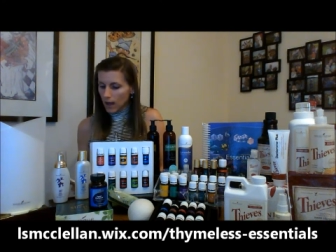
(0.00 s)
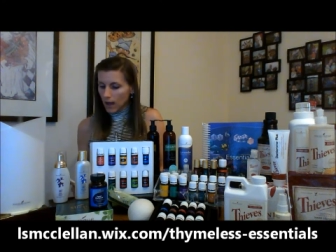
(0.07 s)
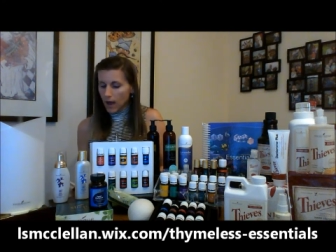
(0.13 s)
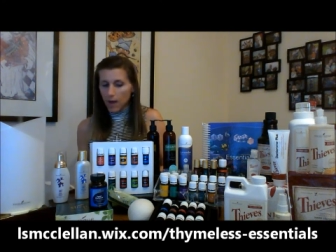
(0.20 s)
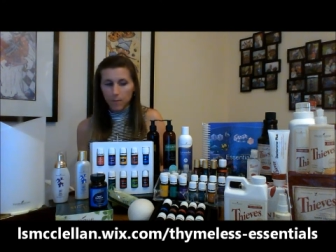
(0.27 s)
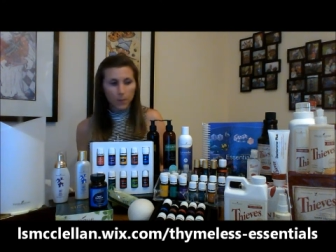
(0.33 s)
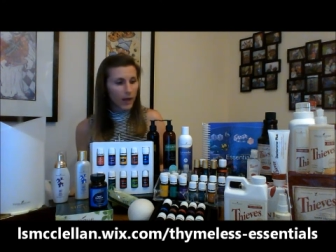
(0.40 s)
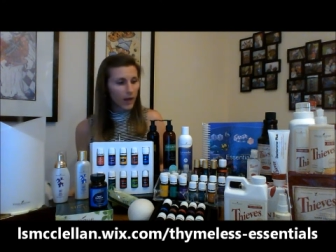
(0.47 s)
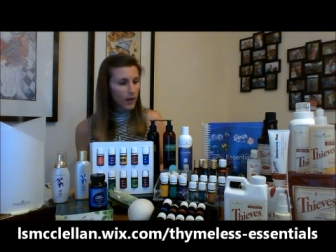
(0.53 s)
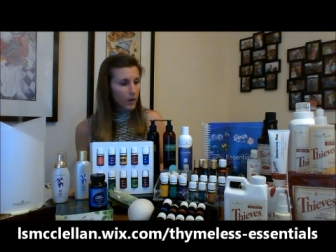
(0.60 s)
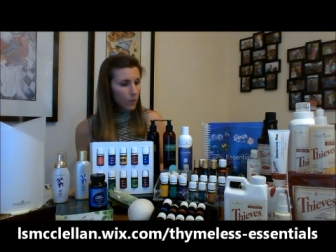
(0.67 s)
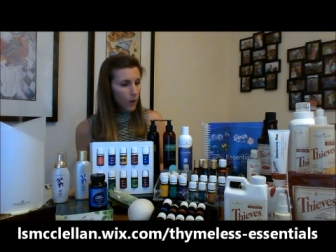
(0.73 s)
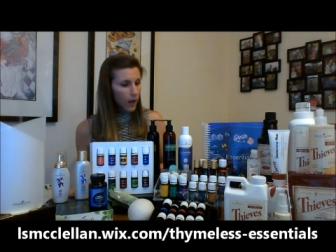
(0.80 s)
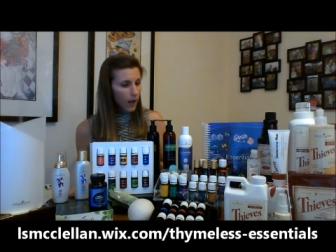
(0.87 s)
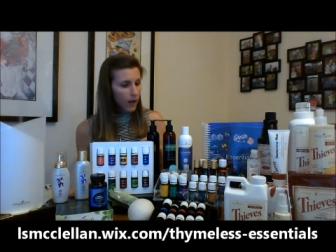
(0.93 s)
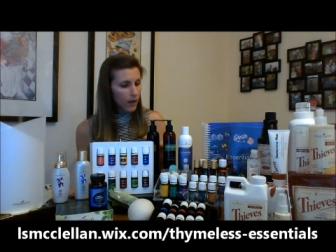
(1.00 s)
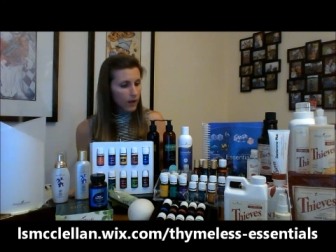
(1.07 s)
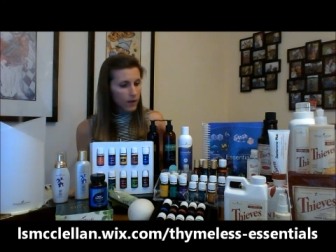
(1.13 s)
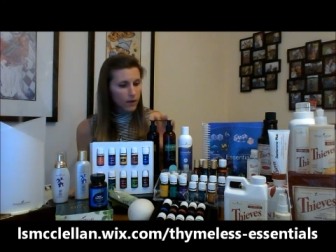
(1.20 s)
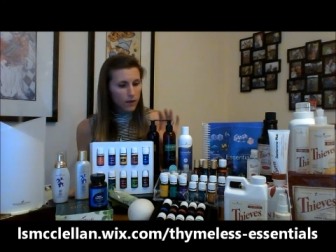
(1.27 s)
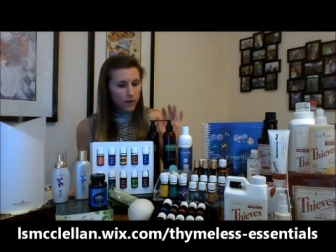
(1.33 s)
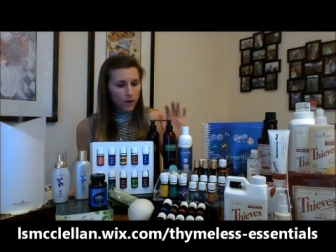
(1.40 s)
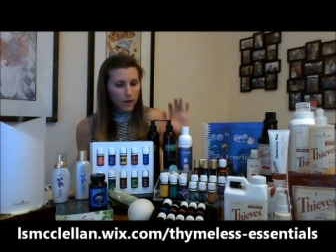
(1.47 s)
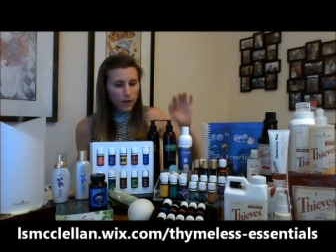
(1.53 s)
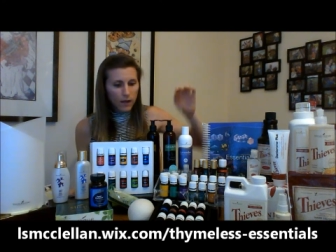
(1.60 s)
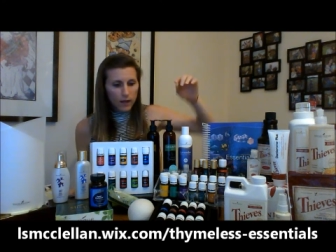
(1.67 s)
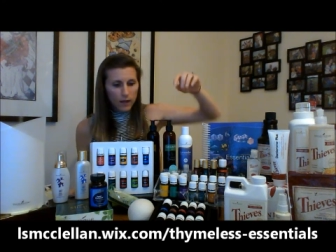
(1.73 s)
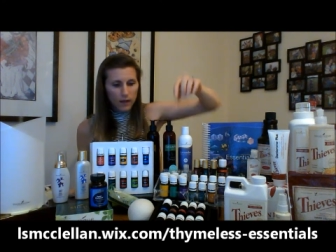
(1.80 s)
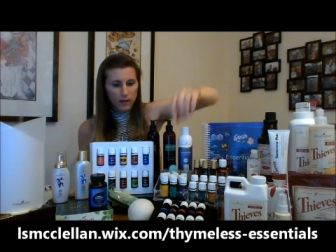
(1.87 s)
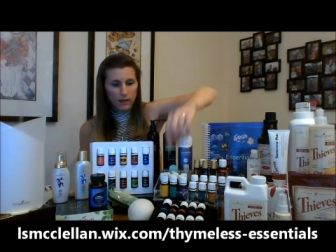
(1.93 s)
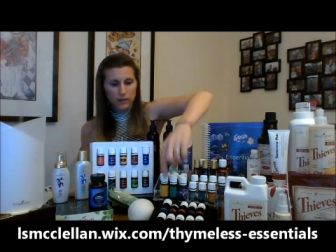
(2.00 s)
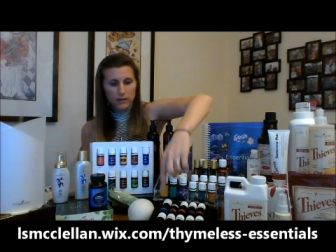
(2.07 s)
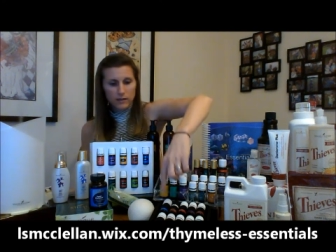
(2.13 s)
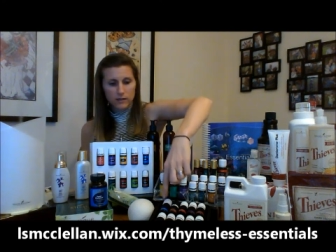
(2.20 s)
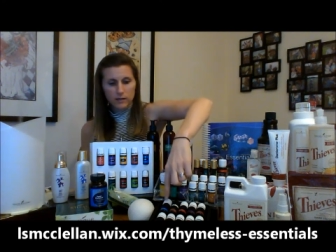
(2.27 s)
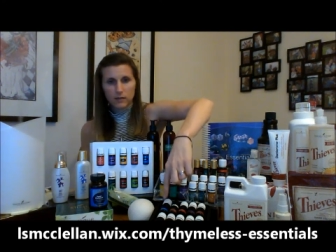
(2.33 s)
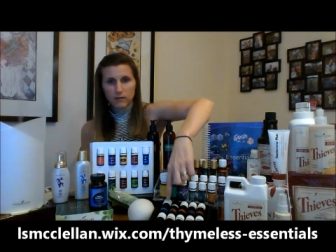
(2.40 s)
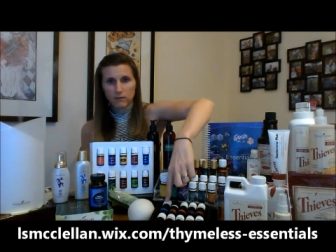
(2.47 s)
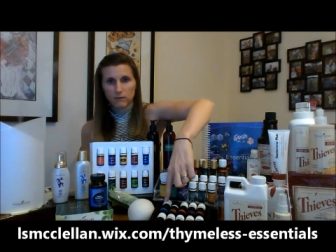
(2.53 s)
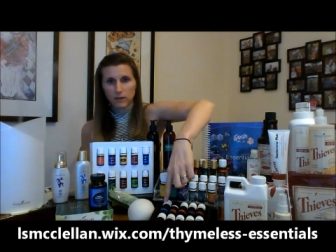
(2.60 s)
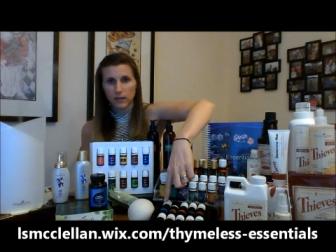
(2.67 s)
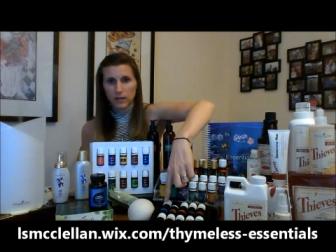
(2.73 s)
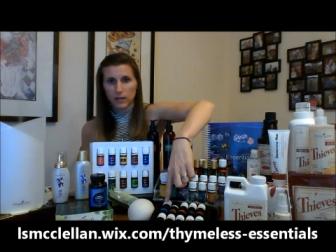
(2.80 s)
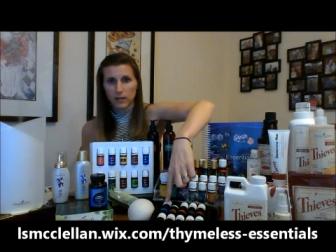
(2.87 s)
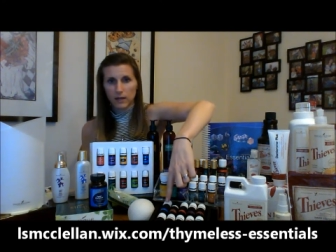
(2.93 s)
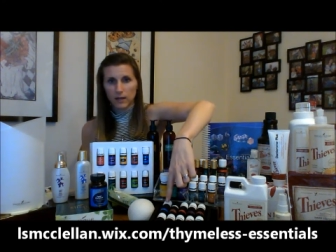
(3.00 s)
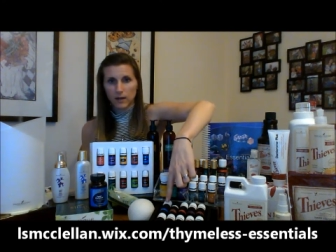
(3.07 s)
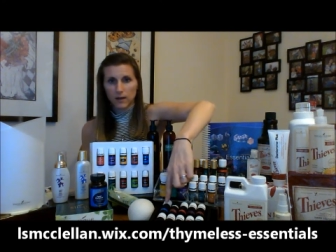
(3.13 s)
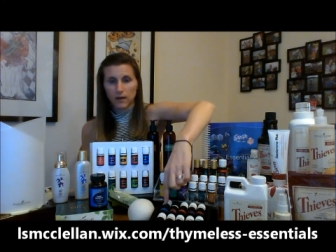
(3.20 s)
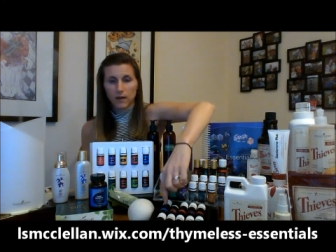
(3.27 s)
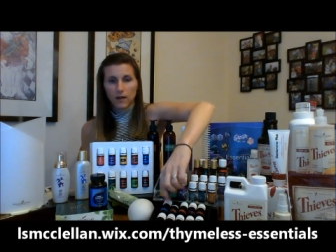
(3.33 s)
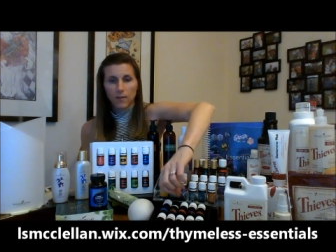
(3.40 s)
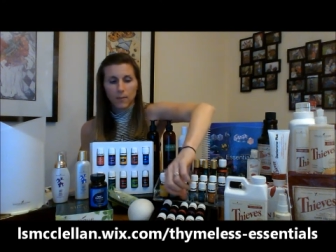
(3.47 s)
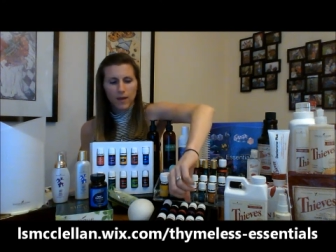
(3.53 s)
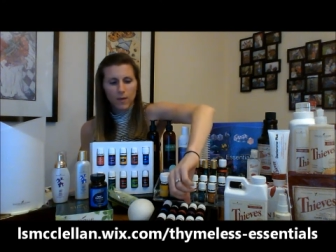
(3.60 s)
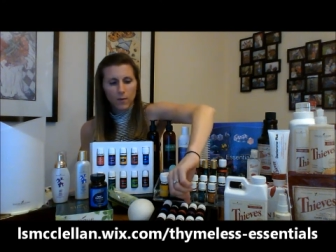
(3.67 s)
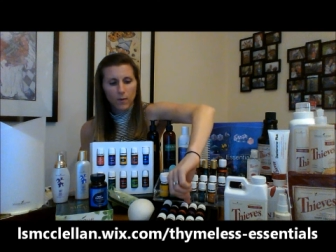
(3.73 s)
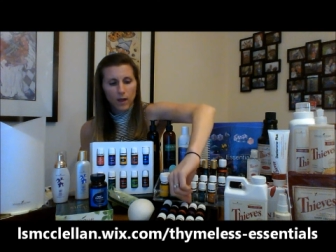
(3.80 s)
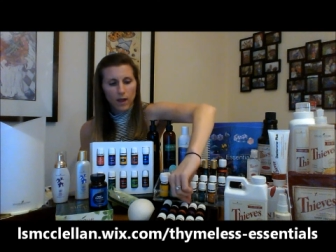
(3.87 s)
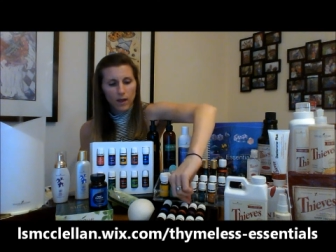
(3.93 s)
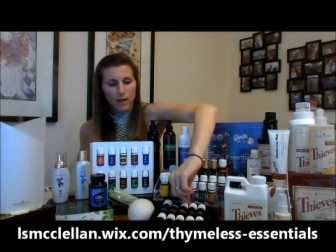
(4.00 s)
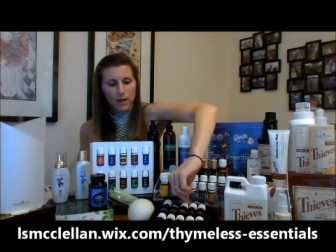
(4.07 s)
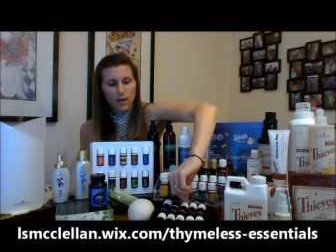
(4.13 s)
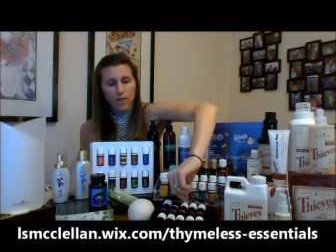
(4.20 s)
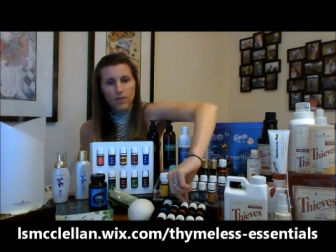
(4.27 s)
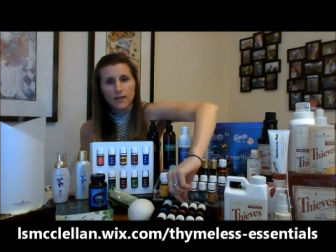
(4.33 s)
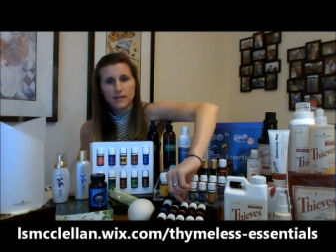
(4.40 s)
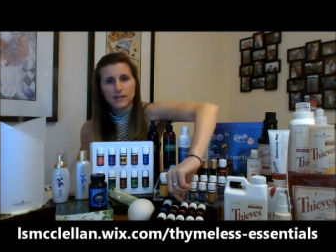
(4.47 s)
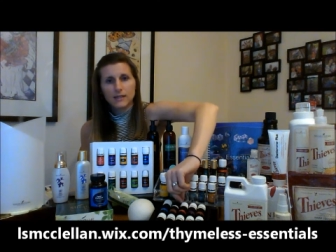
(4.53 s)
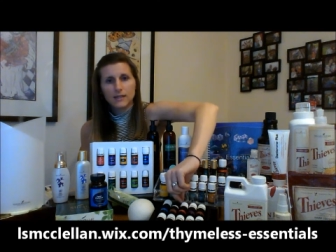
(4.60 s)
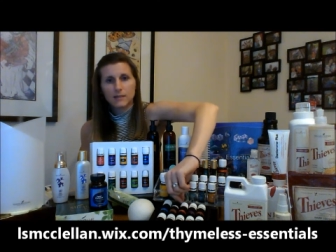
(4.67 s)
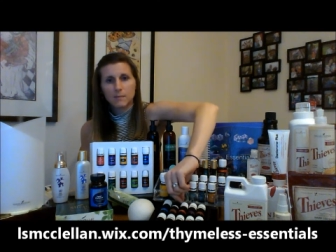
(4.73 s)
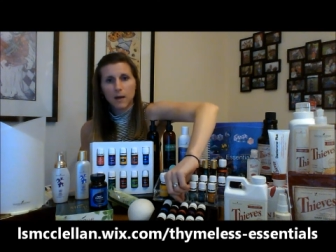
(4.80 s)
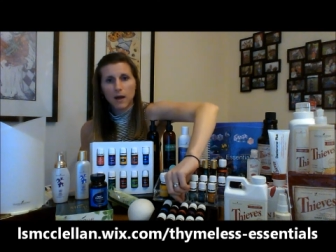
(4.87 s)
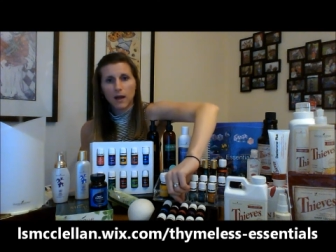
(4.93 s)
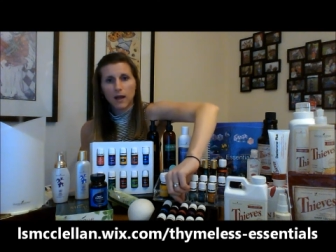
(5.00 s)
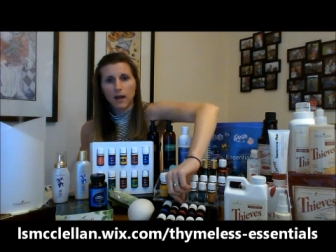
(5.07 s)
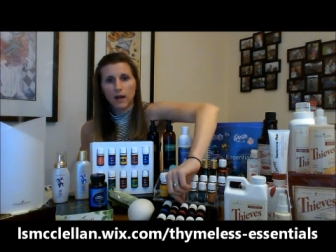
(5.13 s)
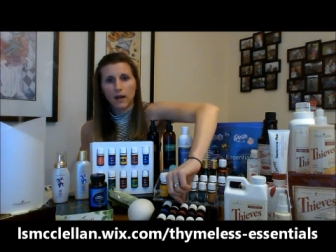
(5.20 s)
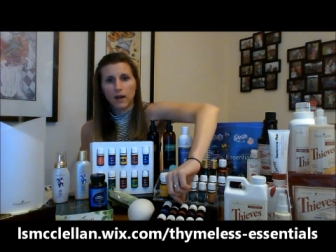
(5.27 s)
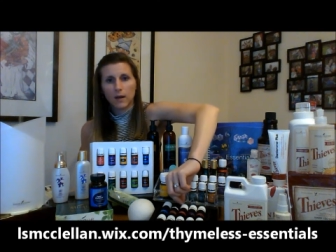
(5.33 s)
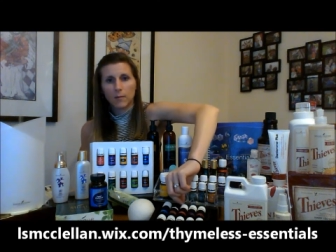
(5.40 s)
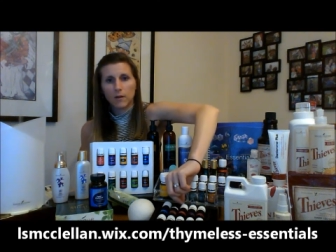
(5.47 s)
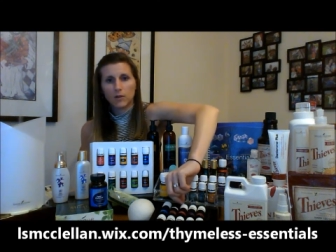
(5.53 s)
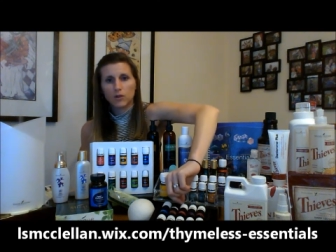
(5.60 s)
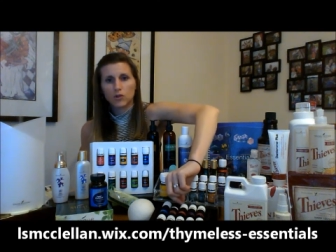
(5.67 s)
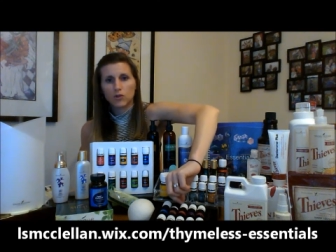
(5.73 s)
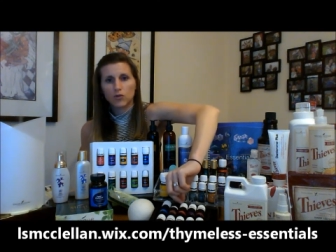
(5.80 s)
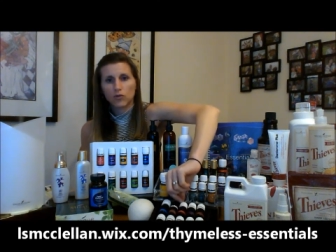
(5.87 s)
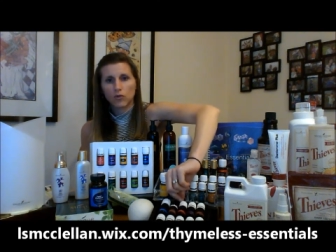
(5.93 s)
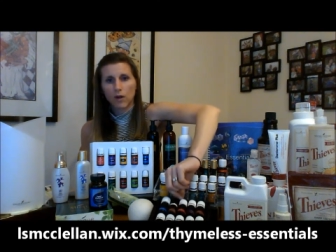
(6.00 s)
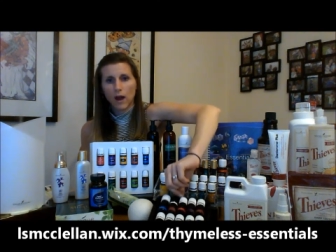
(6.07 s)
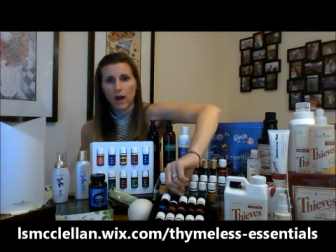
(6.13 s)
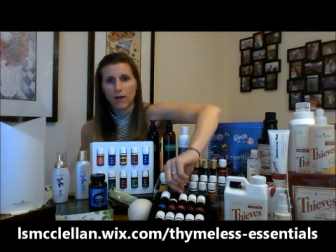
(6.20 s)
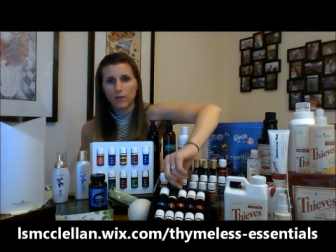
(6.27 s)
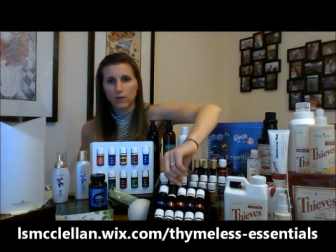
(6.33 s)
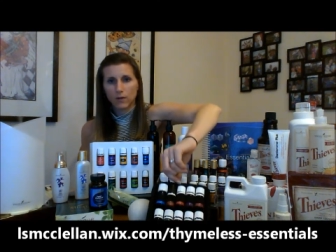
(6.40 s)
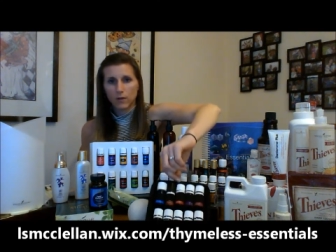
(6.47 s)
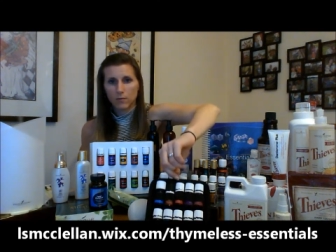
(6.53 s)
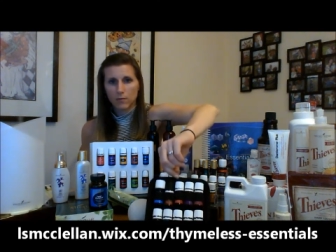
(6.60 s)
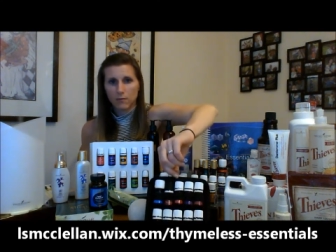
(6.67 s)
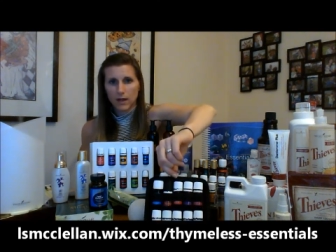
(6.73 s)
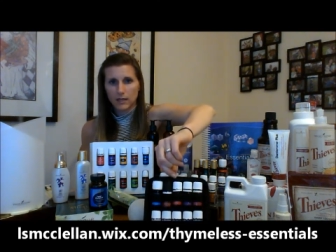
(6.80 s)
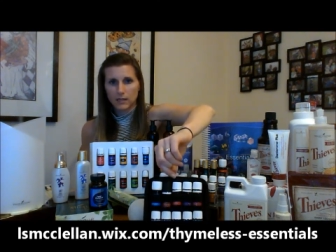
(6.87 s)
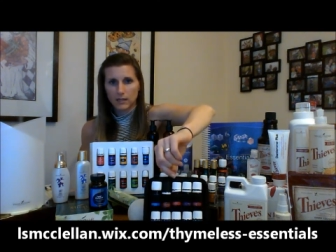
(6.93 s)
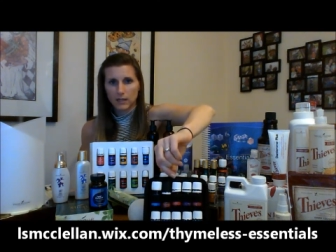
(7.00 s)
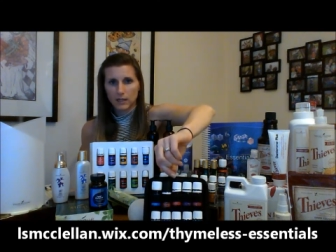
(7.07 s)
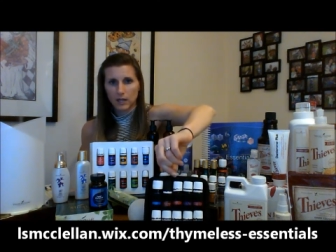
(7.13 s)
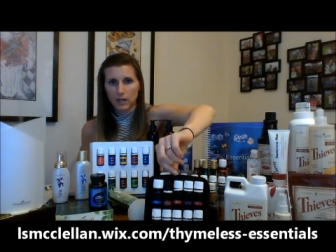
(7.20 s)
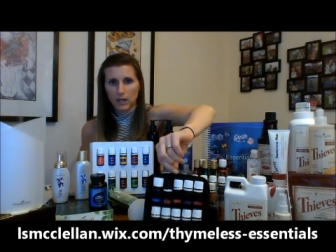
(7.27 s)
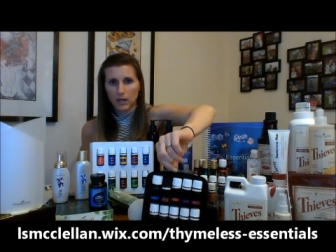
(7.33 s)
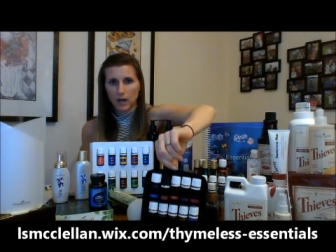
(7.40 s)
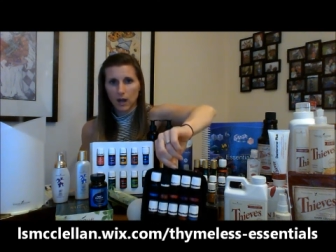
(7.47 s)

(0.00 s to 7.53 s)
Panaway is right here. By the way, this is my travel medicine kit.